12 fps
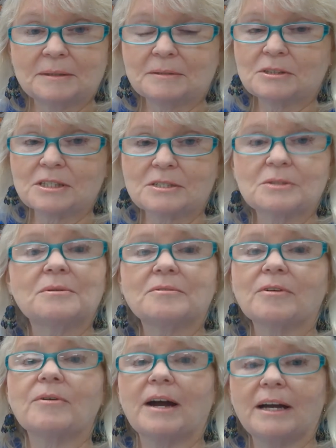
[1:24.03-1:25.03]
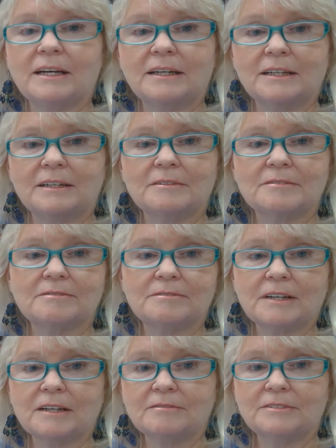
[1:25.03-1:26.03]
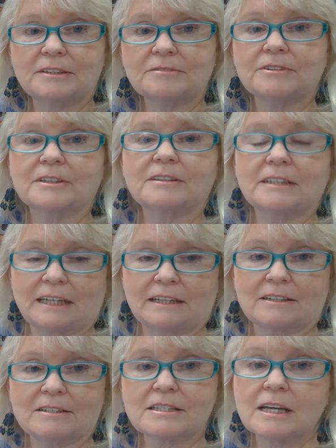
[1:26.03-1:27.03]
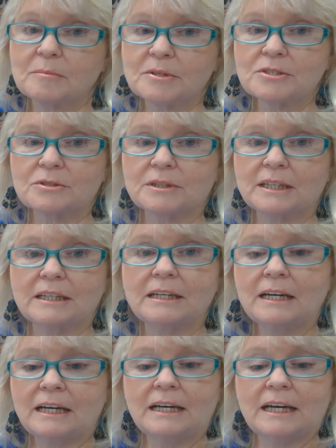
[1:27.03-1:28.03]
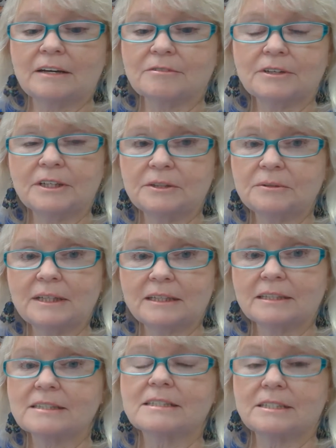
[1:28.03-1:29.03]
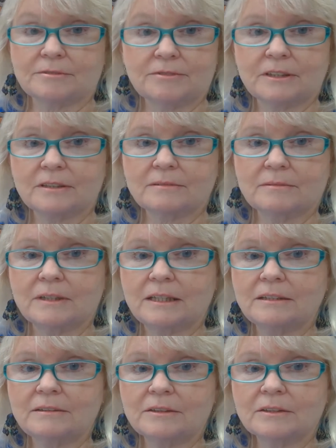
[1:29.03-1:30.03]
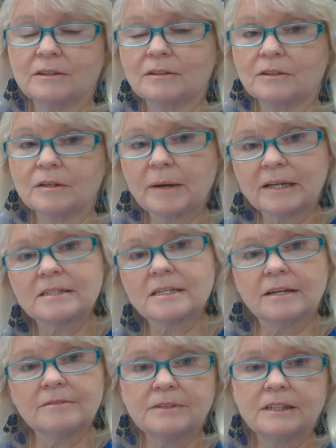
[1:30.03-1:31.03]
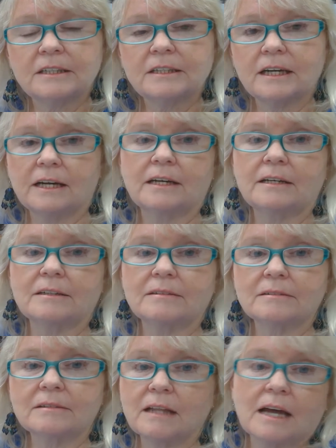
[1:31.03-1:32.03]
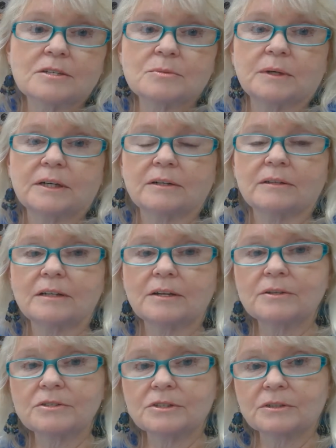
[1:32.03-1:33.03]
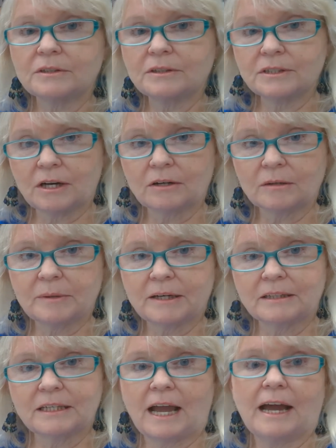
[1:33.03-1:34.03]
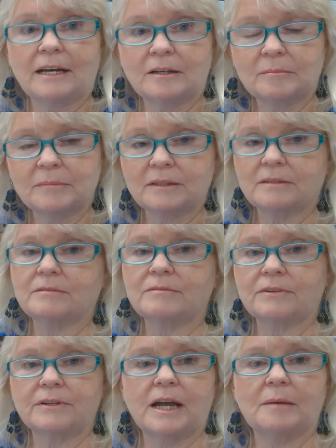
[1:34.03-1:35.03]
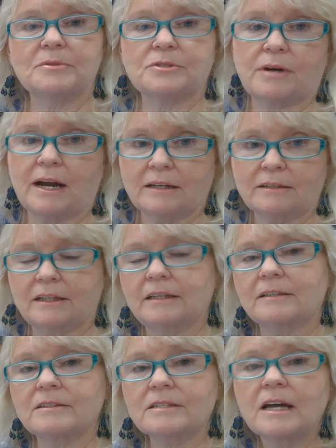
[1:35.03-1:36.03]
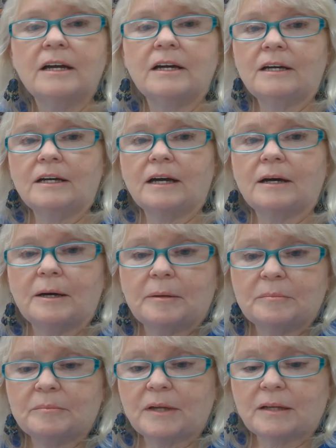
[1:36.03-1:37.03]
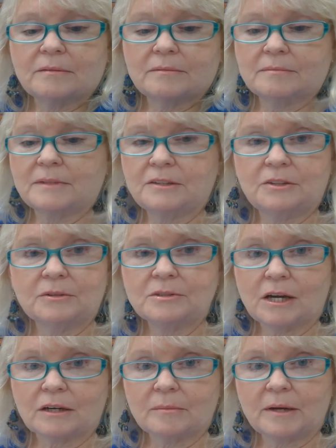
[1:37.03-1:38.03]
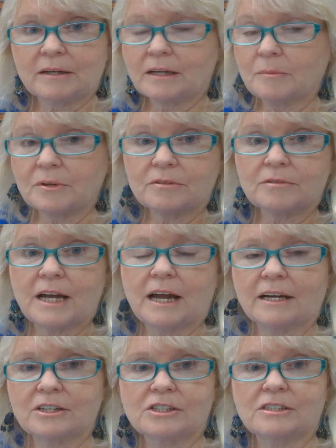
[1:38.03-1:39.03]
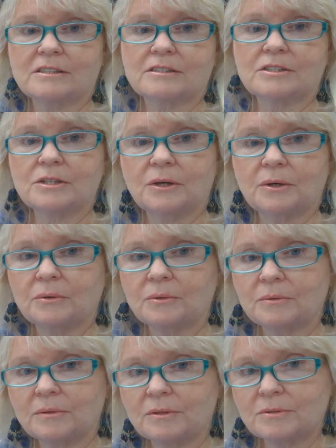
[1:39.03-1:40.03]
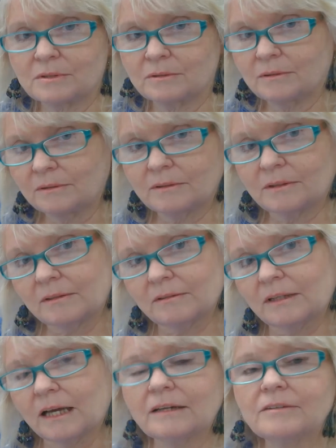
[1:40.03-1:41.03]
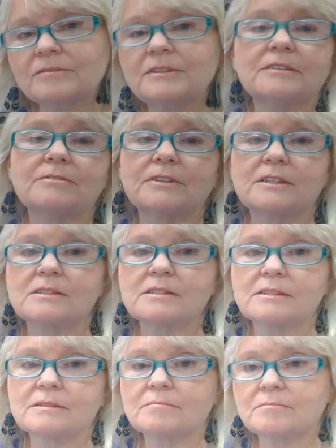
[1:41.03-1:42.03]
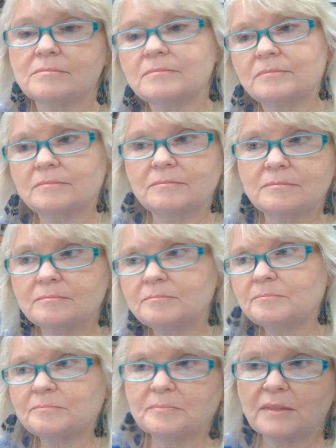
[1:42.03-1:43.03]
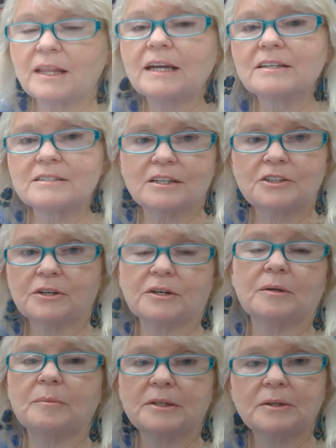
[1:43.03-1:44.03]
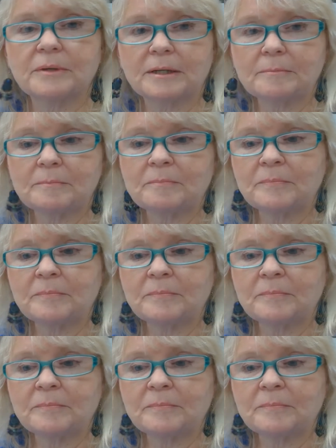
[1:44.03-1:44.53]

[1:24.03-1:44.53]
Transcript: just do a variety of different things. Chemistry, every unit is different. One, you're going to learn about safety and glassware, and others you're going to talk about the atom and very abstract things. Then you'll talk about chemical reactions. So there's a lot of different things that you're going to be doing.